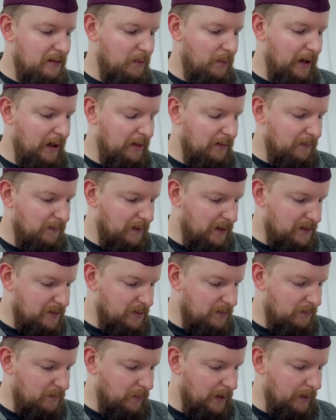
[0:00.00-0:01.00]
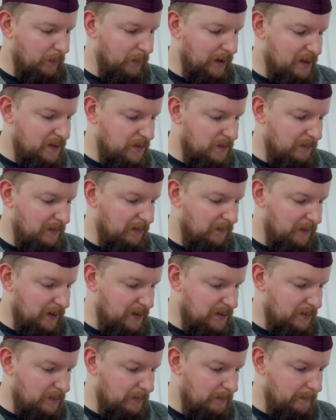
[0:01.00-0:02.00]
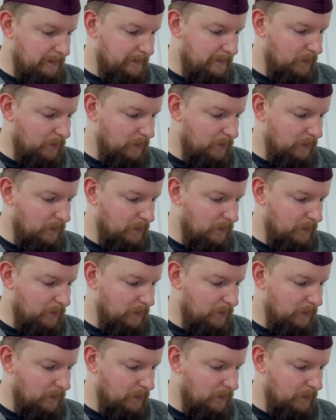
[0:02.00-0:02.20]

Wait, Wickstrom and Vikstrom?